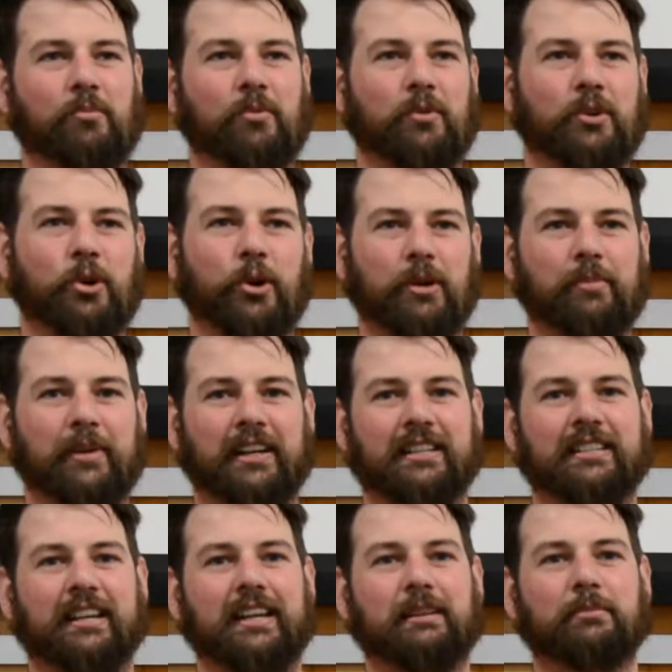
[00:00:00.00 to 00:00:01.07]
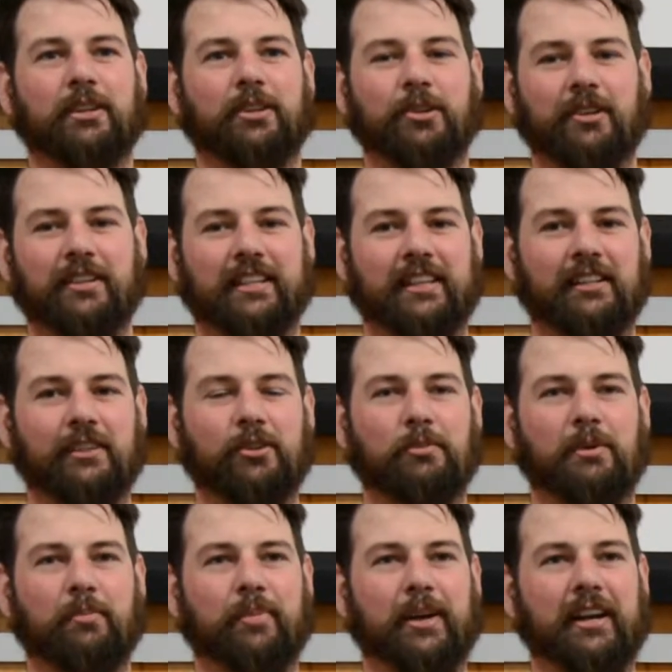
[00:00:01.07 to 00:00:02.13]
could have been a team that could have done a little
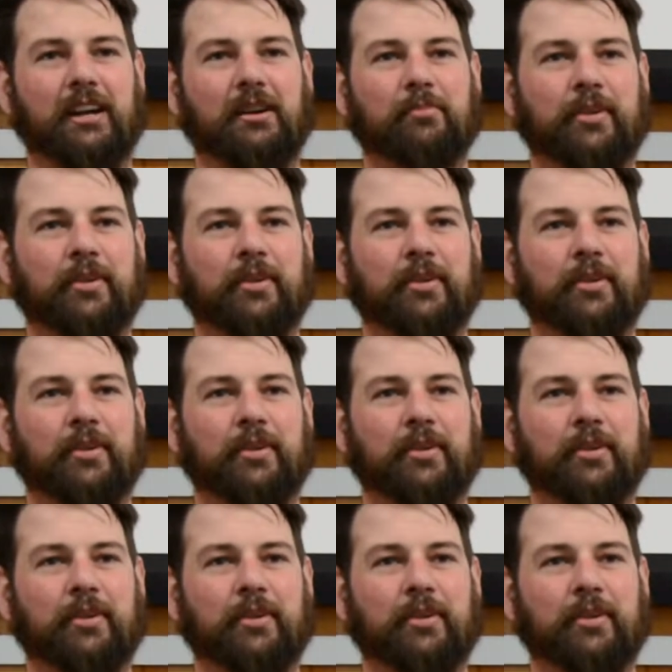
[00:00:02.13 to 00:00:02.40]
bit better,